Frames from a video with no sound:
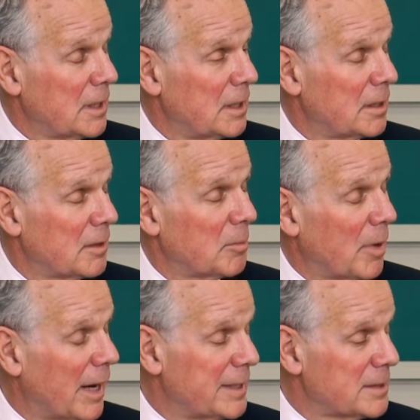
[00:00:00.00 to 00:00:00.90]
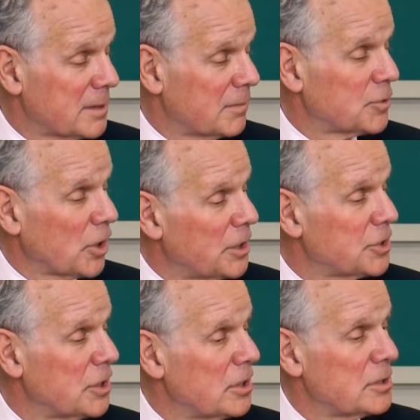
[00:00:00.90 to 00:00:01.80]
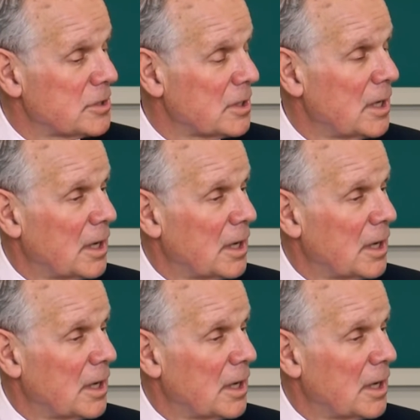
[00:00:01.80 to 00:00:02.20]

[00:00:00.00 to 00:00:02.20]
into the minds of judges,